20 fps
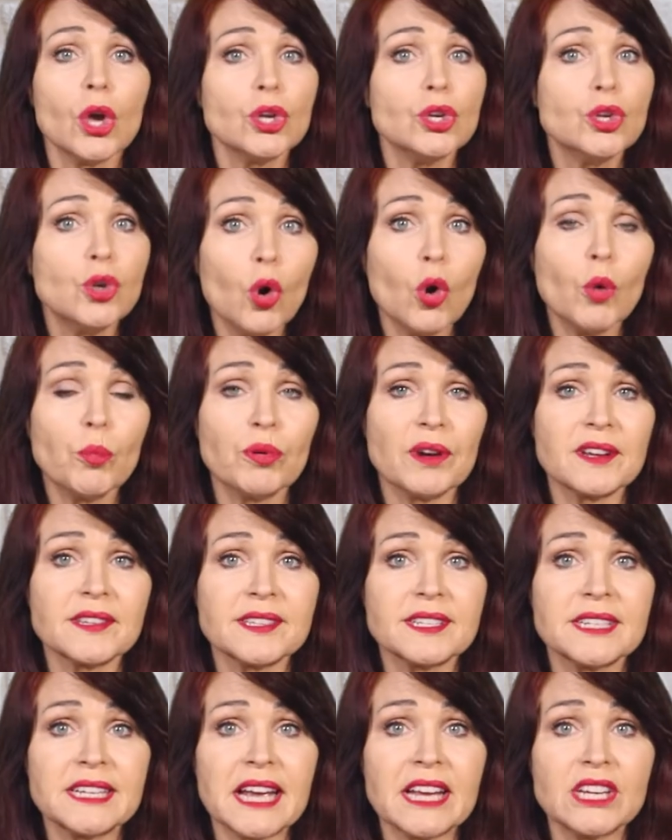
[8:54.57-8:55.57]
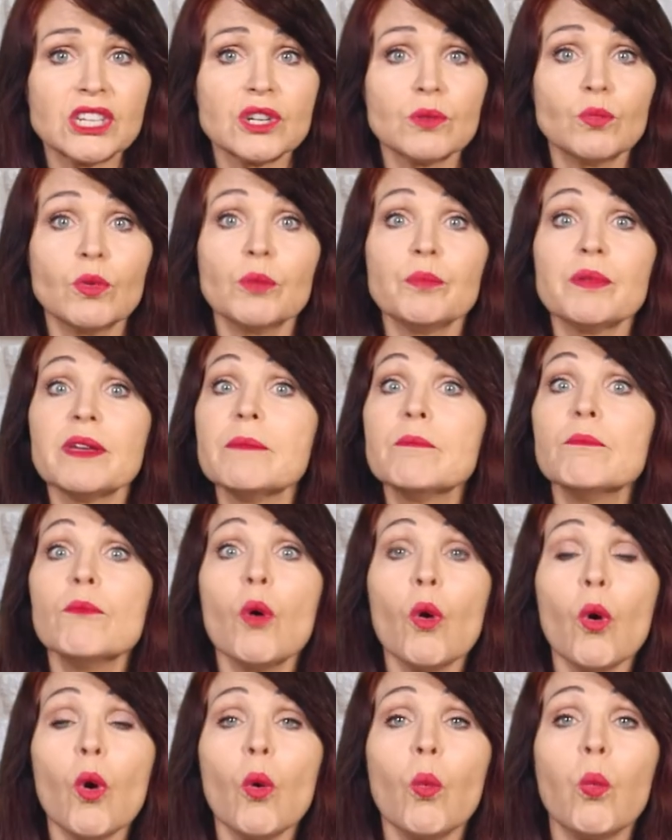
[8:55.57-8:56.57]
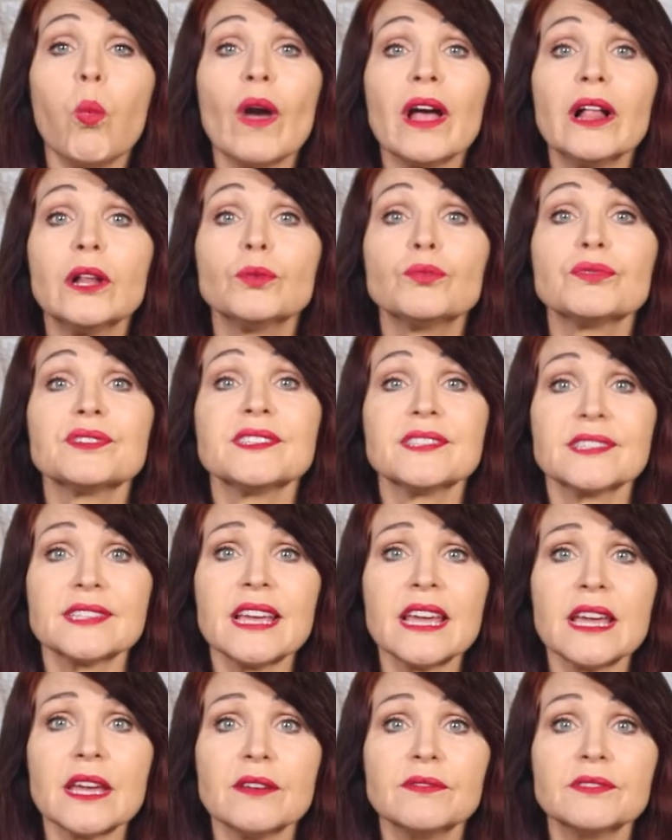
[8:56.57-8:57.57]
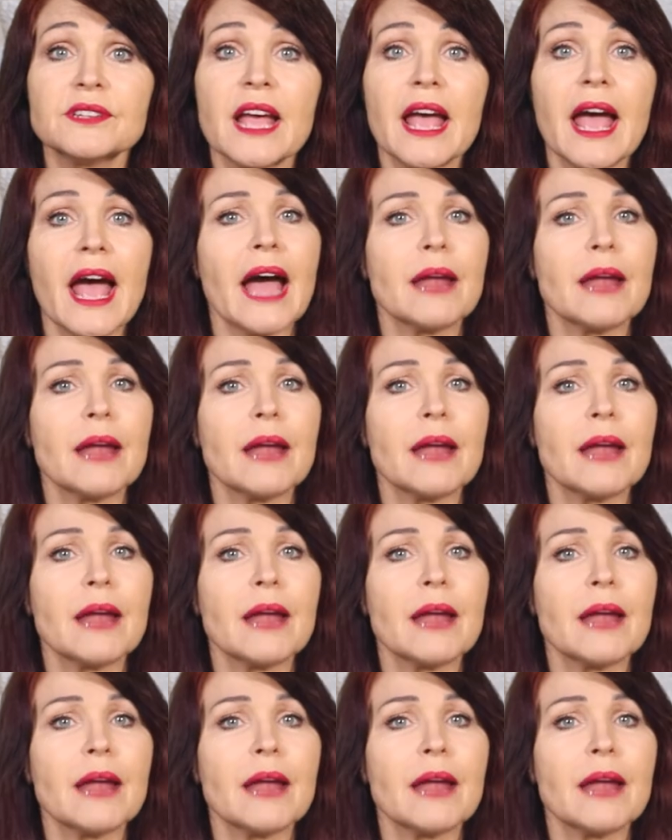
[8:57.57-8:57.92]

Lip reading: your presentation will be more well received